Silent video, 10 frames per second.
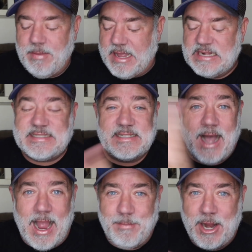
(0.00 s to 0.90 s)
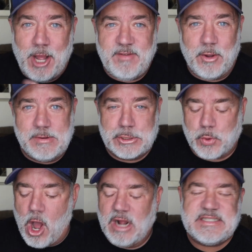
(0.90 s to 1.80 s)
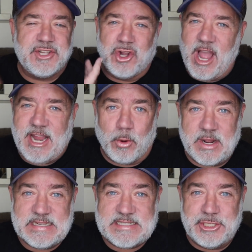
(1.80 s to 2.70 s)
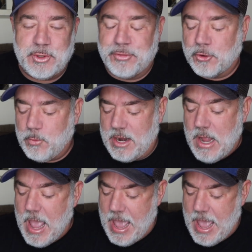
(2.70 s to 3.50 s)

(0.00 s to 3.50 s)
Because the timing of it was wrong. So they're like, here, we're going to send you a third one.